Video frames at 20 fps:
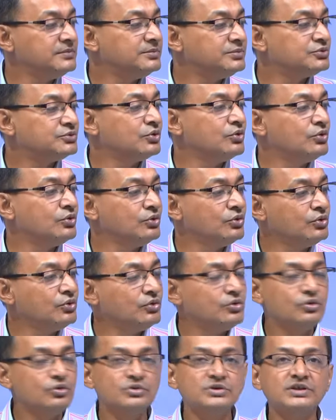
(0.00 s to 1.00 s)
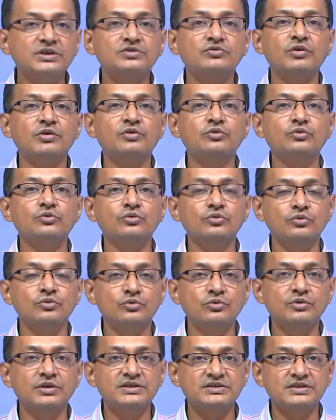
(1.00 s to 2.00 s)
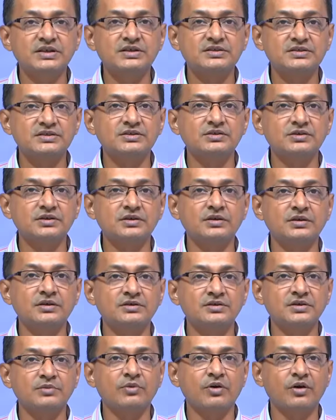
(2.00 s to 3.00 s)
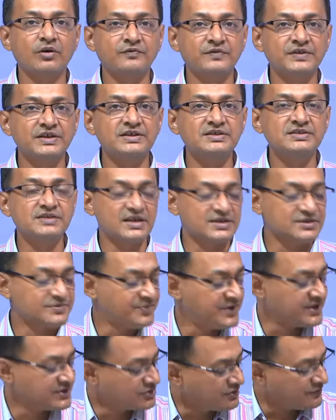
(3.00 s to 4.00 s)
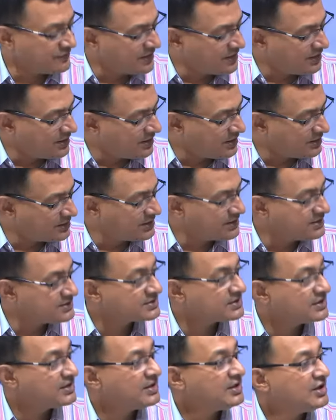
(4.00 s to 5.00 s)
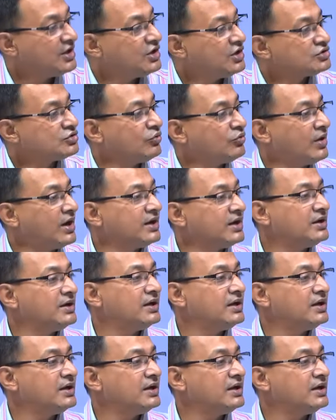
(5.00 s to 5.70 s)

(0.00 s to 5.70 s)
so just want to discuss some of these aspects of the things. So, one